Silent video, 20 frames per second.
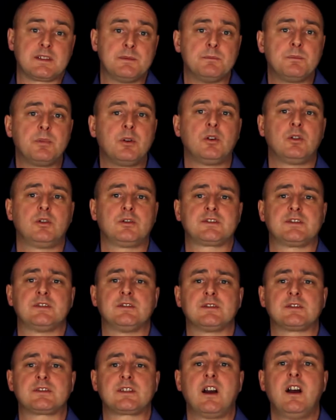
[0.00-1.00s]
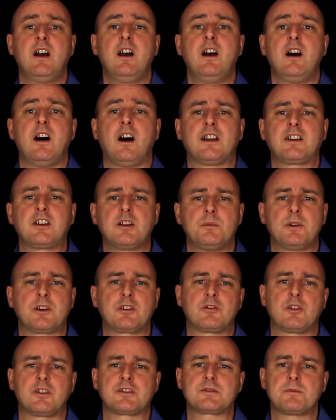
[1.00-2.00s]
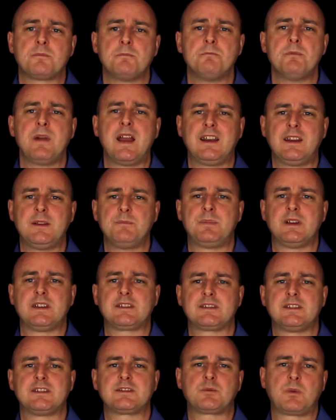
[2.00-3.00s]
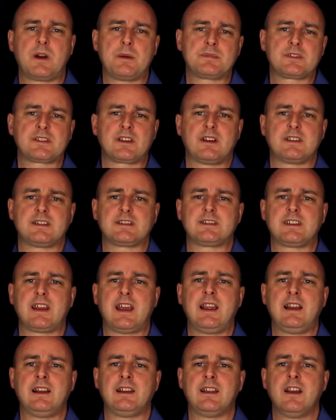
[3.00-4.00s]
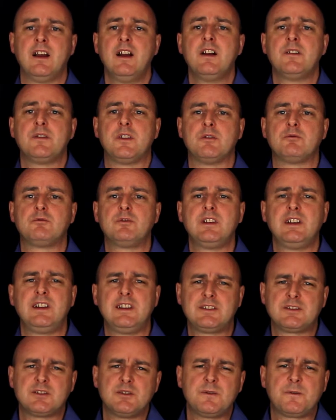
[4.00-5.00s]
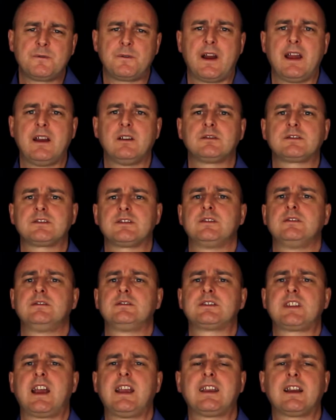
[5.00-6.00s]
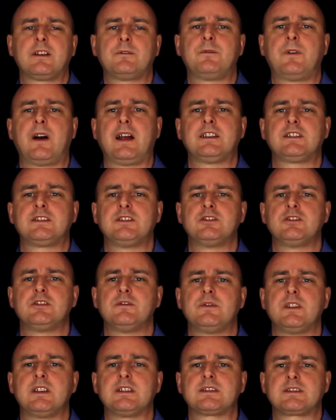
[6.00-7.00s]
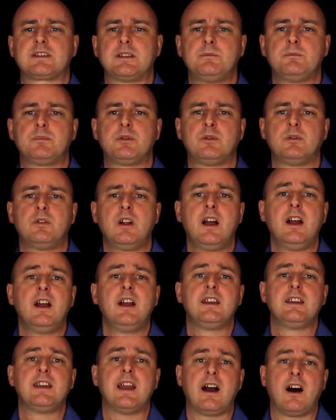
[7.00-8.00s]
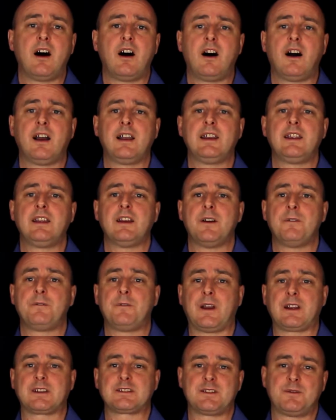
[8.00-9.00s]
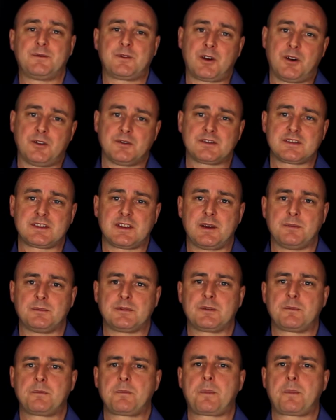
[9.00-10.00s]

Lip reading: importance, I come across many business websites daily that really do fail to take advantage of this simple yet highly effective concept.